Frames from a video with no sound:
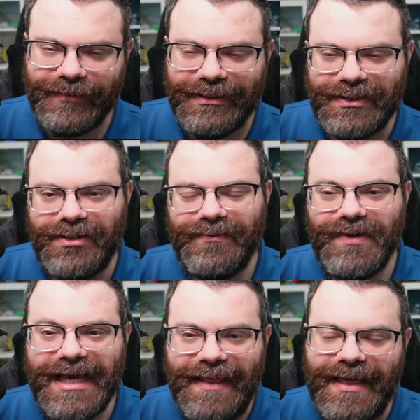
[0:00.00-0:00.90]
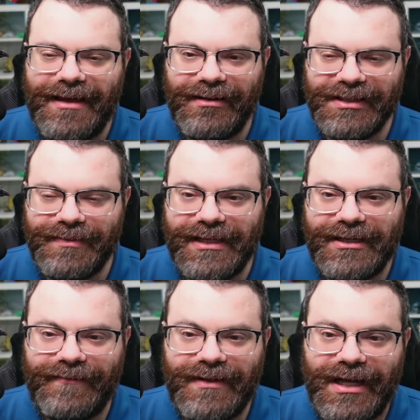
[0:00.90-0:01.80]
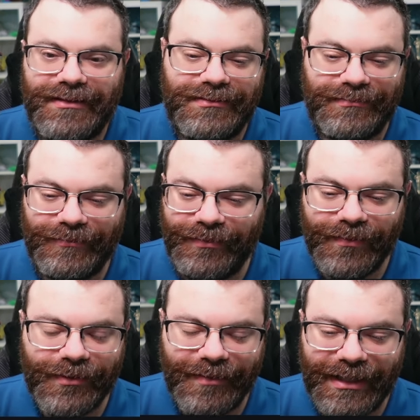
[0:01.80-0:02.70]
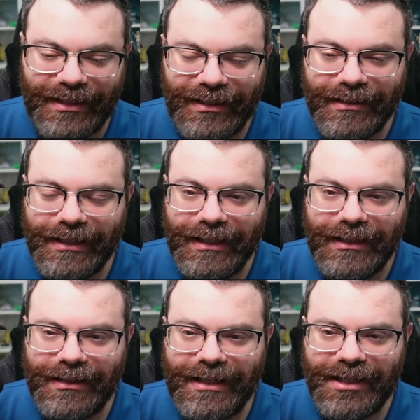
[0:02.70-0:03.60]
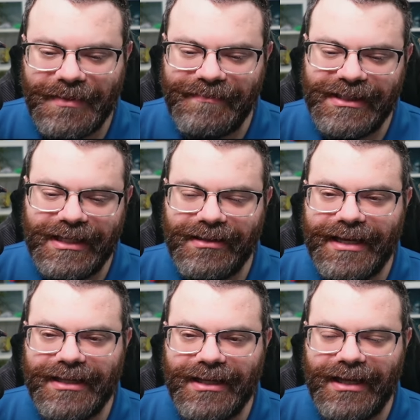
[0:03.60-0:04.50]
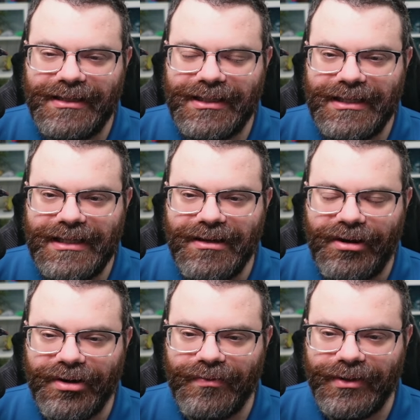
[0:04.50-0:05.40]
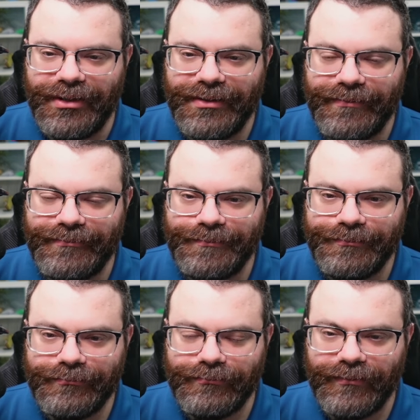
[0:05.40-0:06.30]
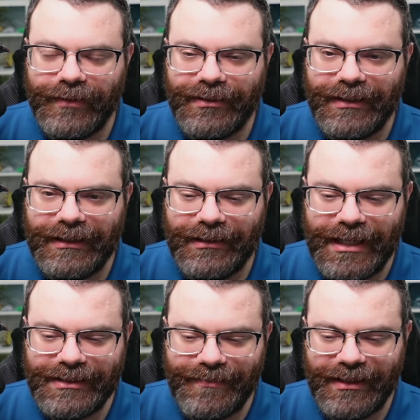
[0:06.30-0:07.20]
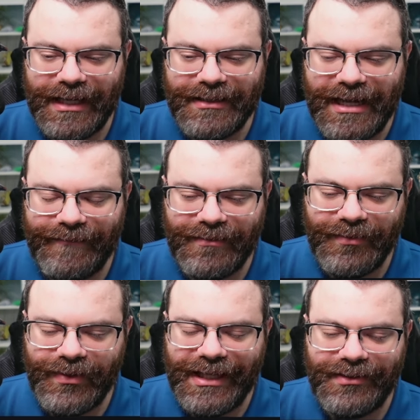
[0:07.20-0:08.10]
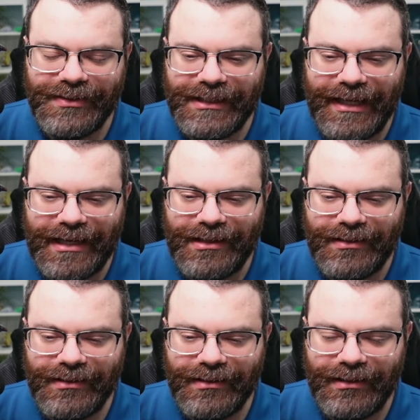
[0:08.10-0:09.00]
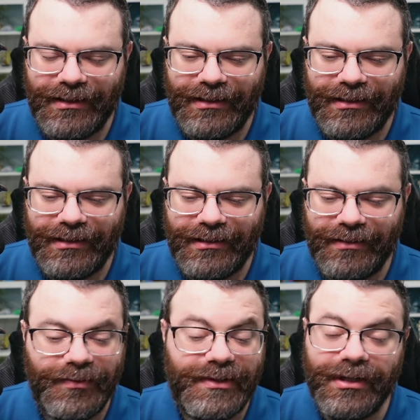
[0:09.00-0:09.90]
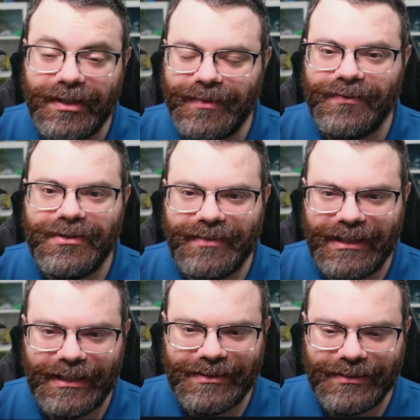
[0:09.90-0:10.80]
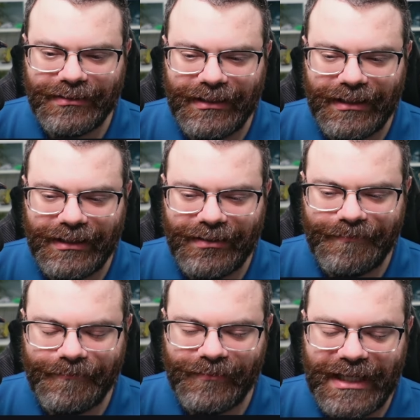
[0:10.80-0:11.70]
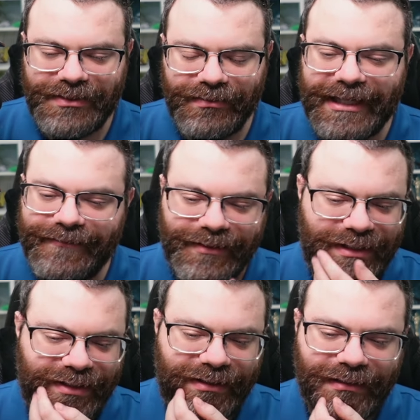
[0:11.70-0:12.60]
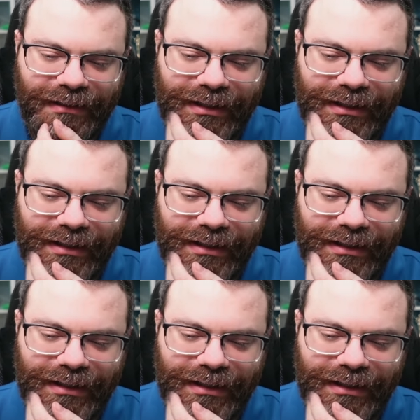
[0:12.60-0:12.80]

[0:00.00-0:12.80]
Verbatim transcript: So if we get that, I'll explain it. If not, we won't worry about it. Um, I'm thinking like a, an ER word, like something like never, but we can't use the N. Uh, well, we could, but it wouldn't be the answer. Um, can't do lever either.